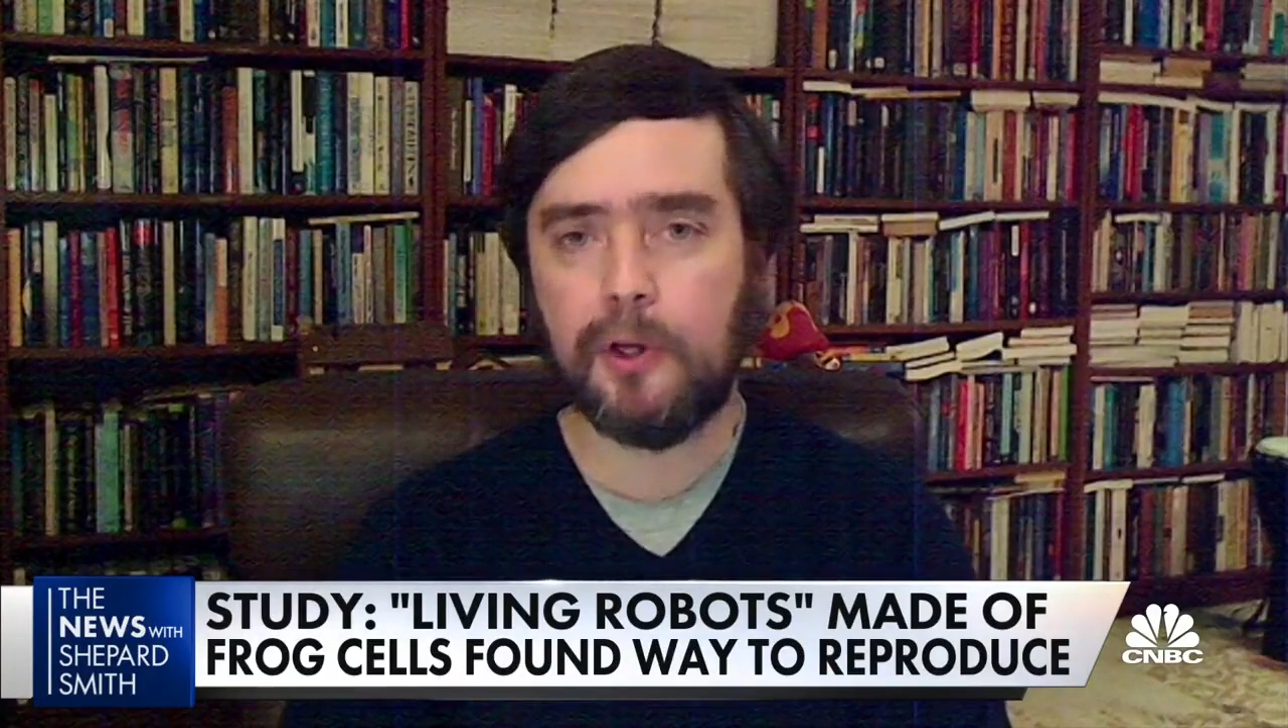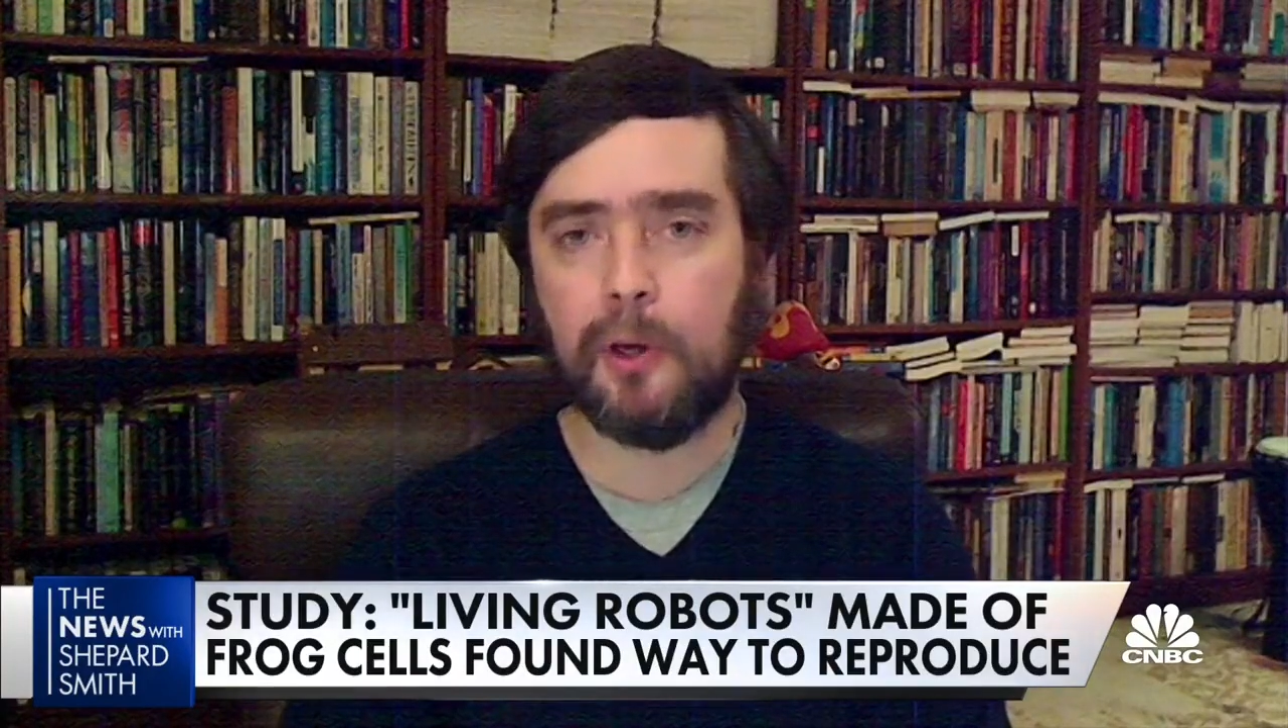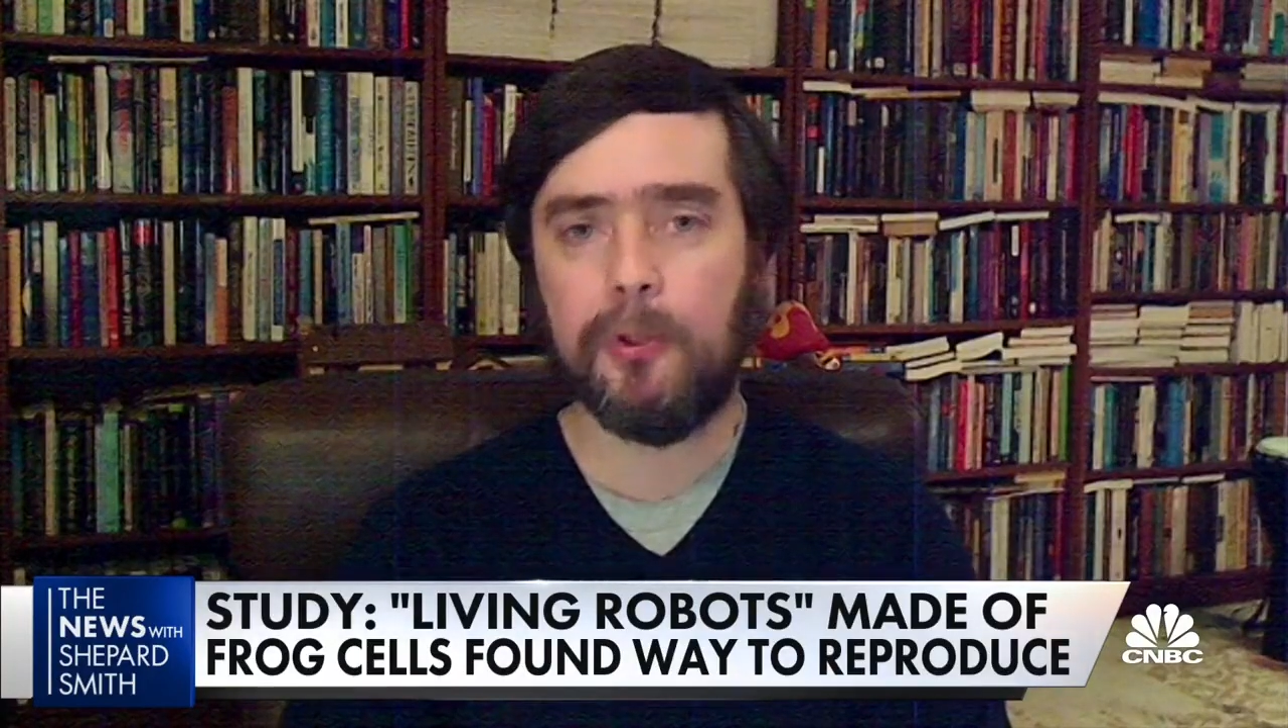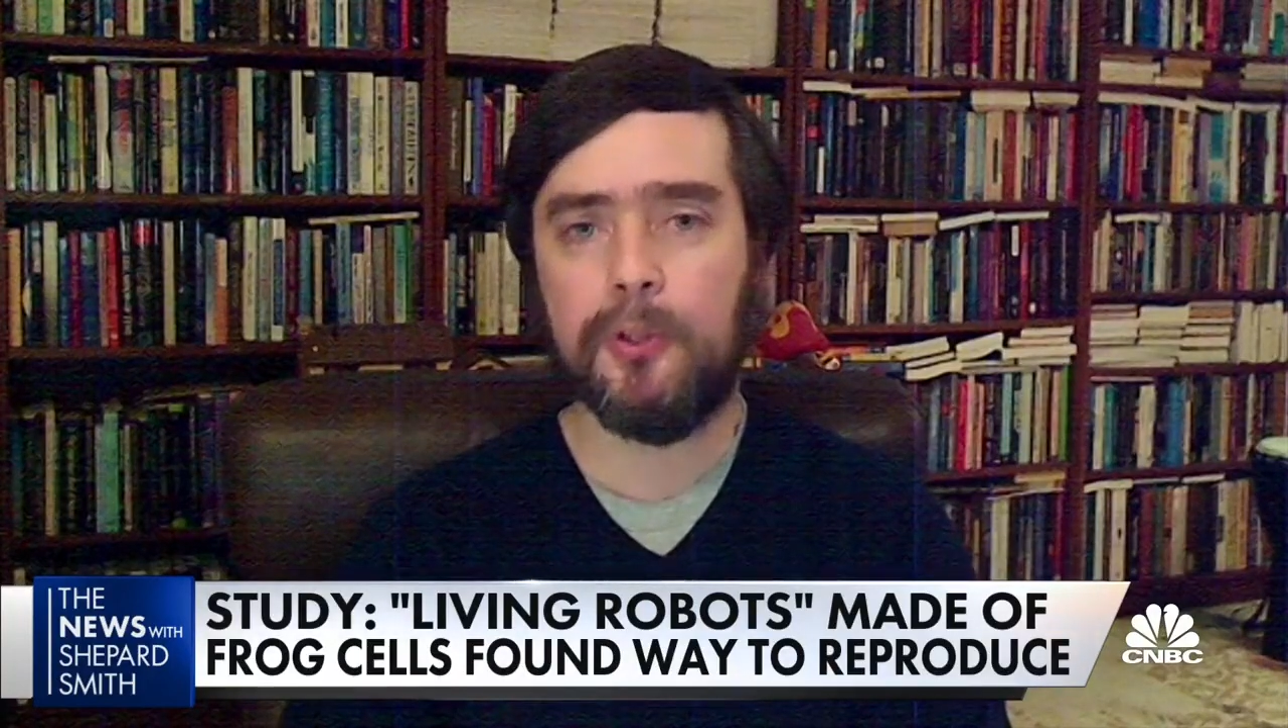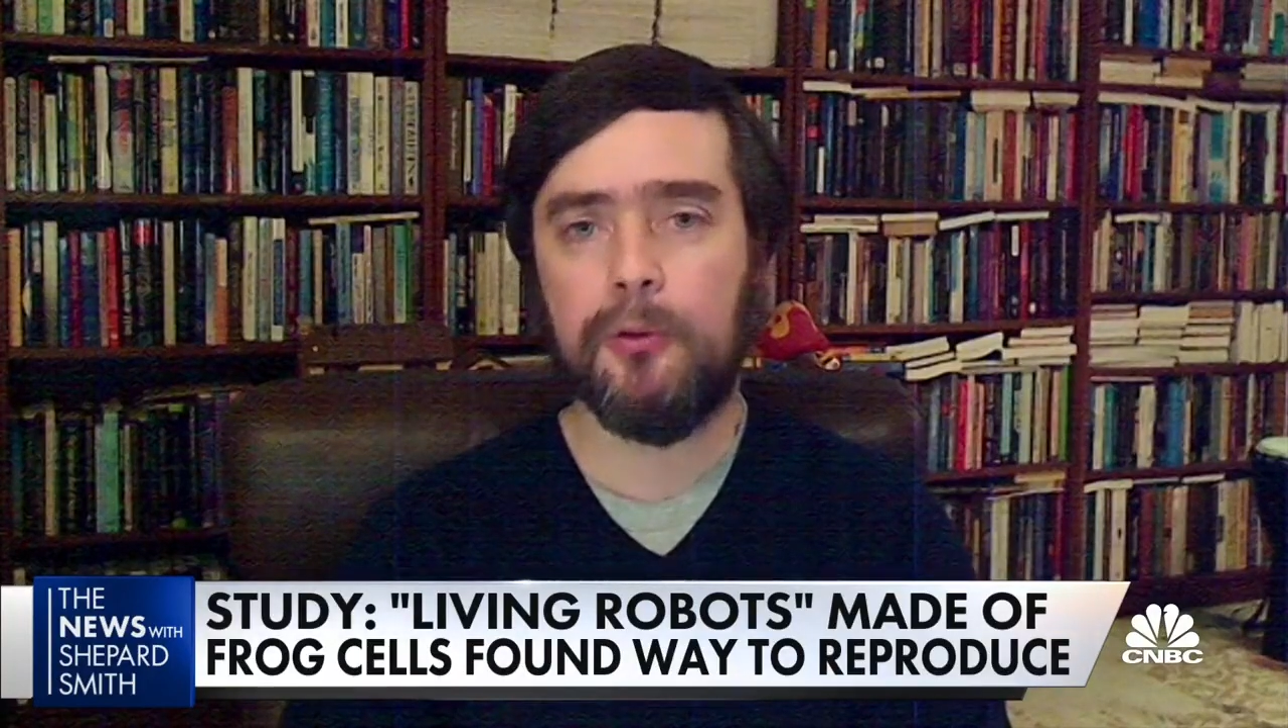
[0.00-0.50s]
the
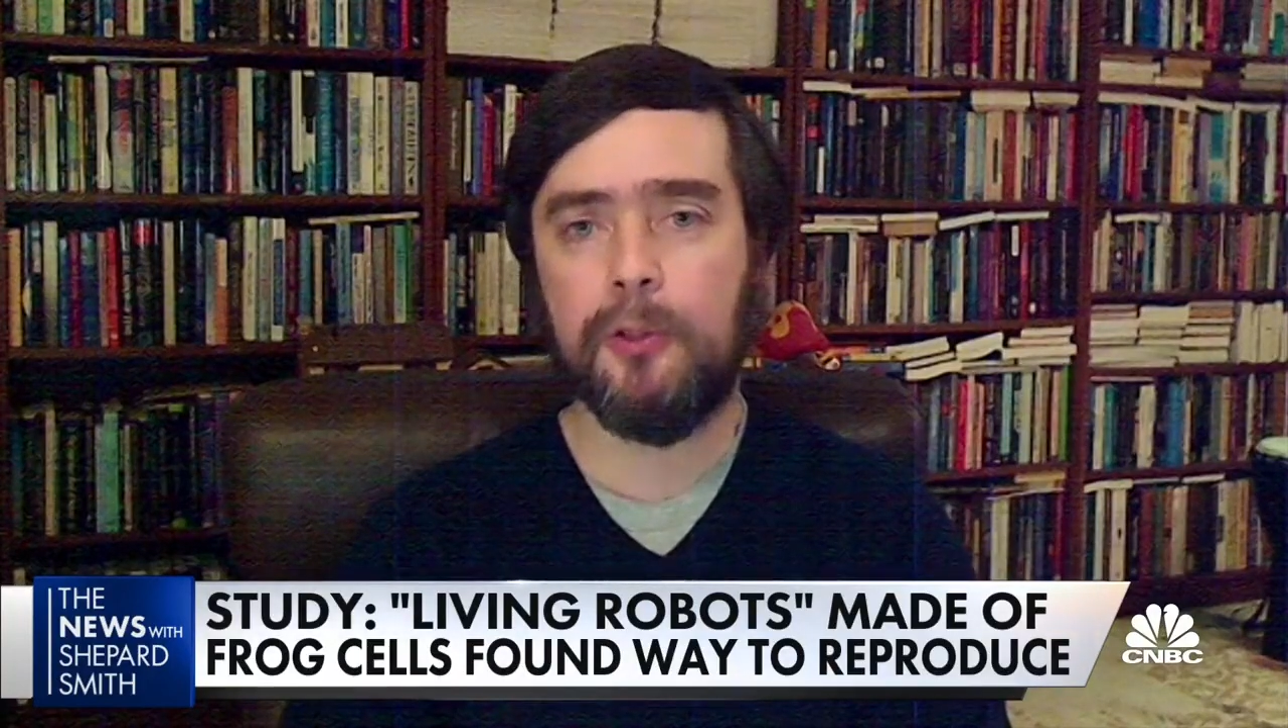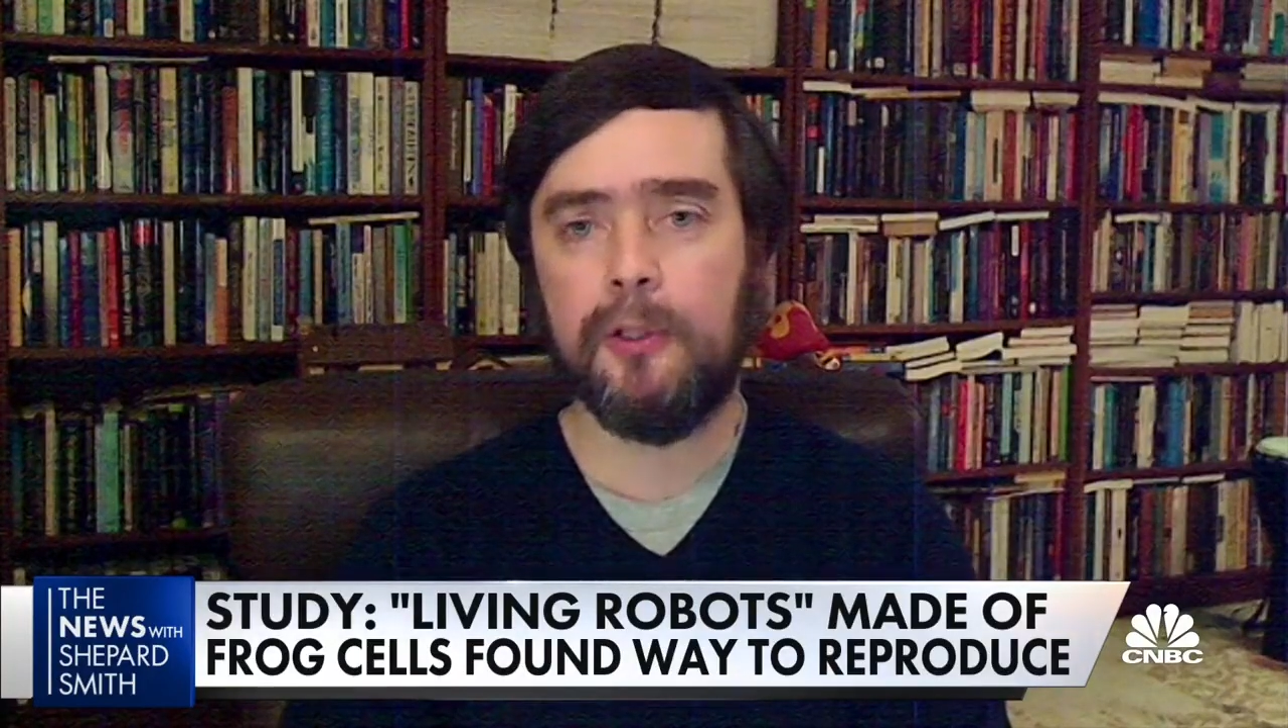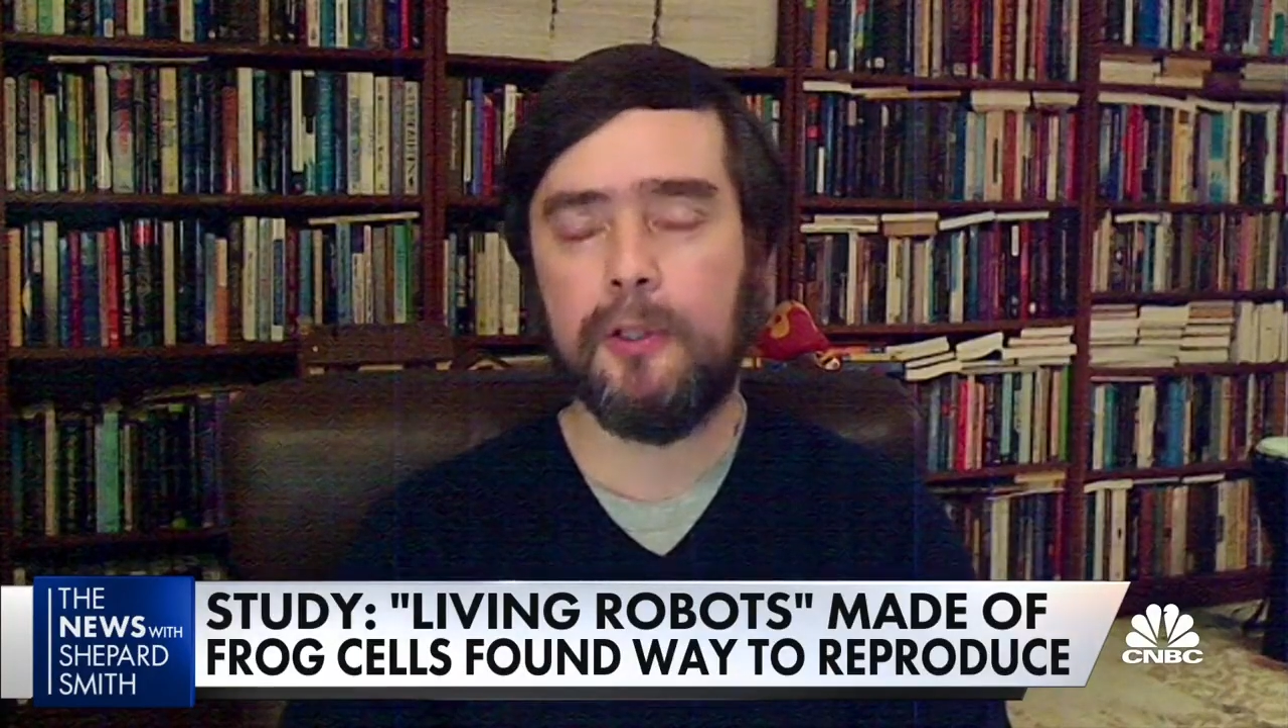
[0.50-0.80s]
opportunity